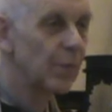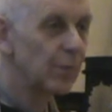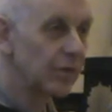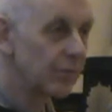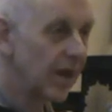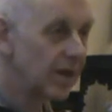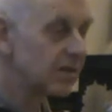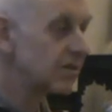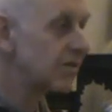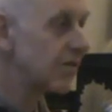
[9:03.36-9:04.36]
with the right
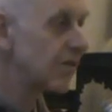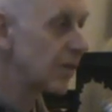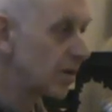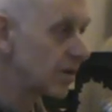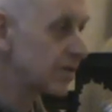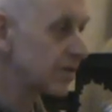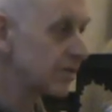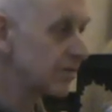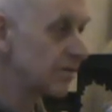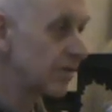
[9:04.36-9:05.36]
thought,
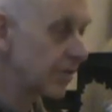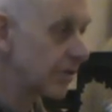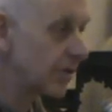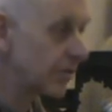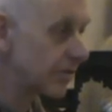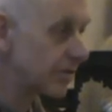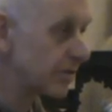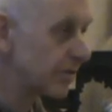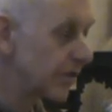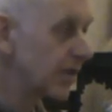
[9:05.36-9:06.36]
the thought
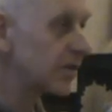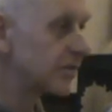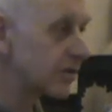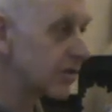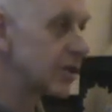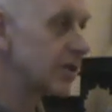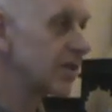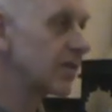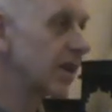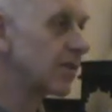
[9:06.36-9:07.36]
of think of Krishna
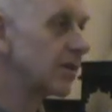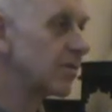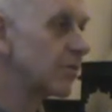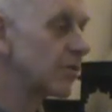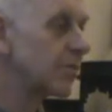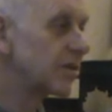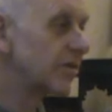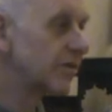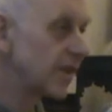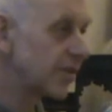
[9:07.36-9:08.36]
at the moment
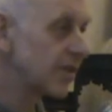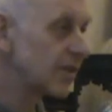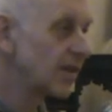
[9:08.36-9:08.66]
of death.